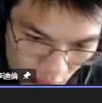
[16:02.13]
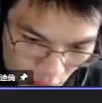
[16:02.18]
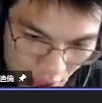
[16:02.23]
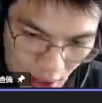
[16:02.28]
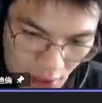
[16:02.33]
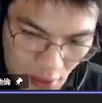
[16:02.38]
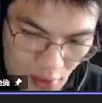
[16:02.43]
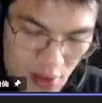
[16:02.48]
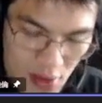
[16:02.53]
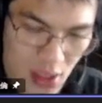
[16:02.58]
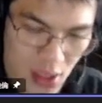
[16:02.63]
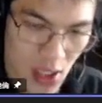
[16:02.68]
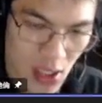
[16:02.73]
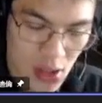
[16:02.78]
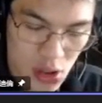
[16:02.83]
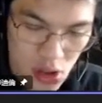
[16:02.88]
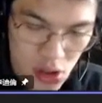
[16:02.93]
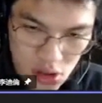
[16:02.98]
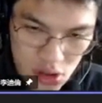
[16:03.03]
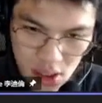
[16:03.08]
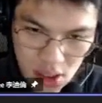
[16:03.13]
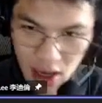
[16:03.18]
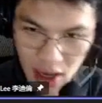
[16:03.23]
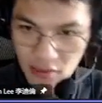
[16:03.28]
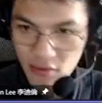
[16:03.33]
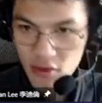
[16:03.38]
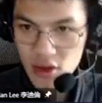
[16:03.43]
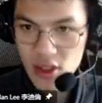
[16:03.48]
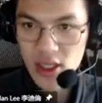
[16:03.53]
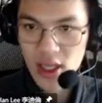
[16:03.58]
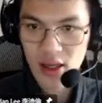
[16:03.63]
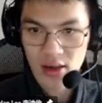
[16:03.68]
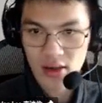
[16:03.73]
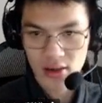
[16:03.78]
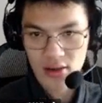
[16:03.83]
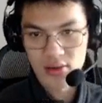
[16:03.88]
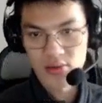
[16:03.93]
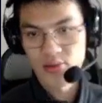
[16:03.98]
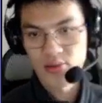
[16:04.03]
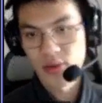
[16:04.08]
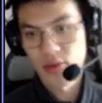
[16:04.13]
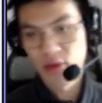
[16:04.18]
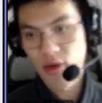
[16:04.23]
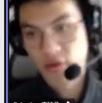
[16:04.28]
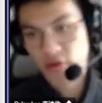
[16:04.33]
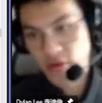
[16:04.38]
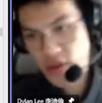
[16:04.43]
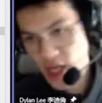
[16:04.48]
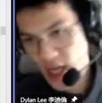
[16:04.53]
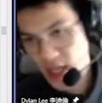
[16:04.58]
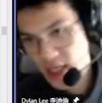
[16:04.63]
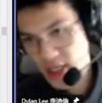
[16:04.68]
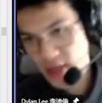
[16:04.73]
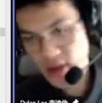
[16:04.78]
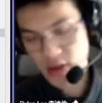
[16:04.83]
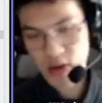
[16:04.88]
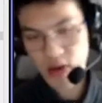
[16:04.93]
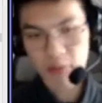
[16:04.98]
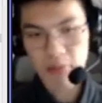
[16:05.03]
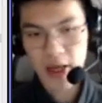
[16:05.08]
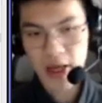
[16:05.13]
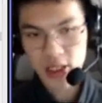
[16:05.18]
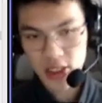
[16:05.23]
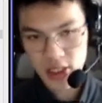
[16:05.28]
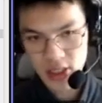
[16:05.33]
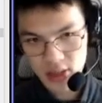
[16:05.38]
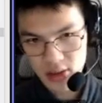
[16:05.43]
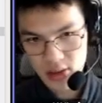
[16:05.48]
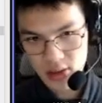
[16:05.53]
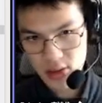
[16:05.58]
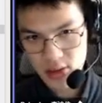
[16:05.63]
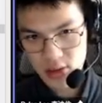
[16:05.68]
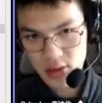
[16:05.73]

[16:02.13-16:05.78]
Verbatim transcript: go out and treat everything with gentle compassion.